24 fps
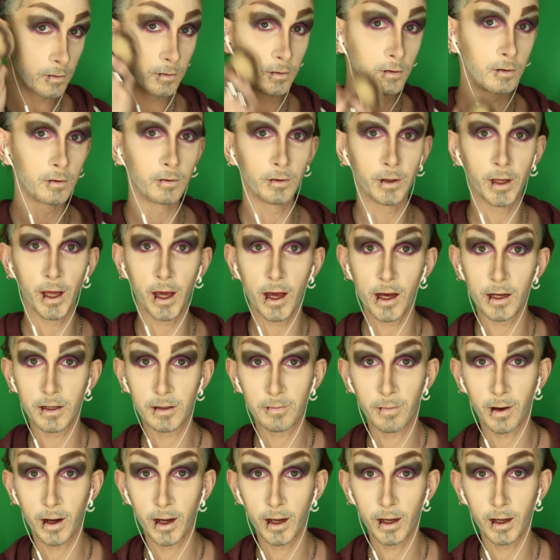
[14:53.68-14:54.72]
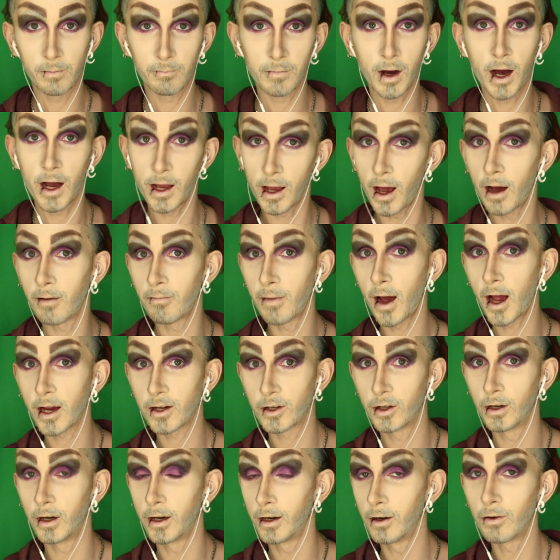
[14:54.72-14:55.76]
Ooh, yes, I'm
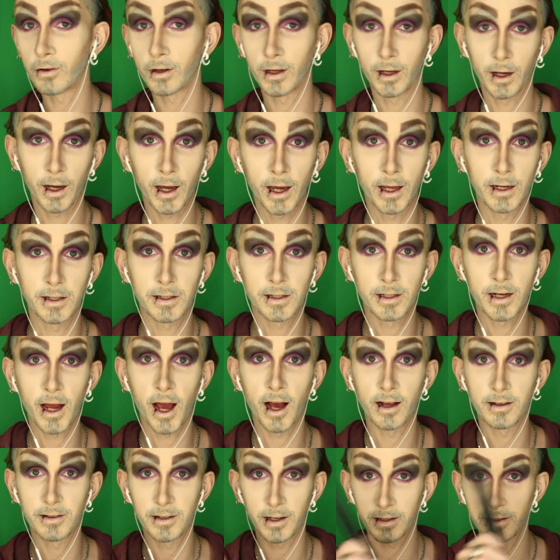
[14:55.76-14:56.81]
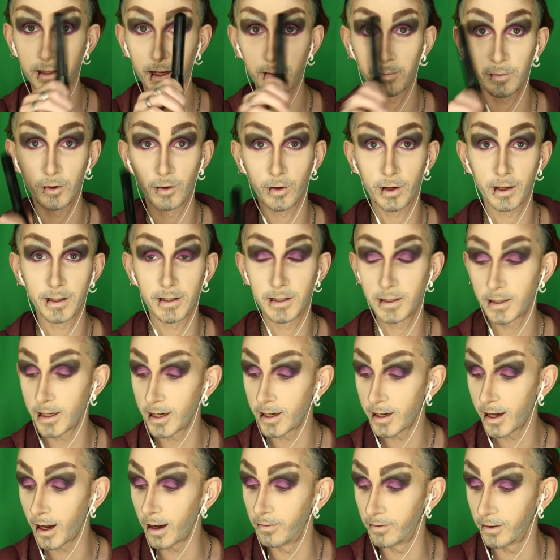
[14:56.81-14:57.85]
actually looking real snatch, except you can
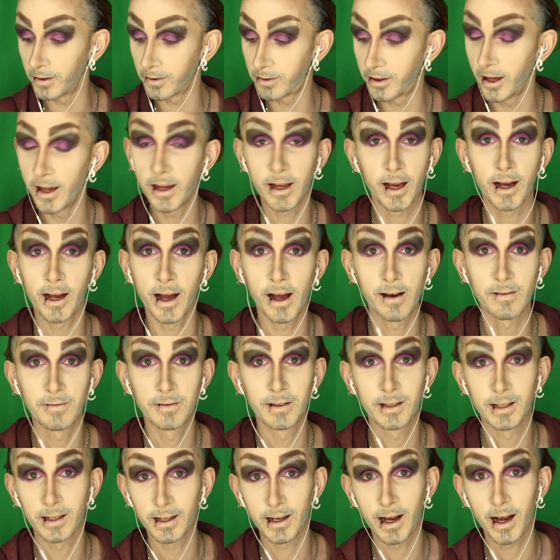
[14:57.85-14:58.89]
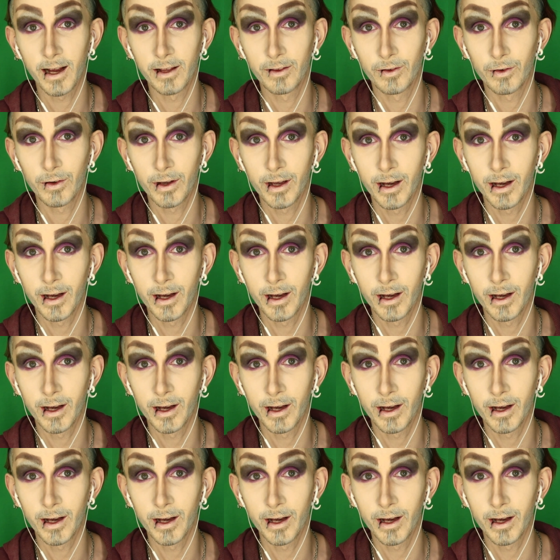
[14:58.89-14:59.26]
see everything I have tried to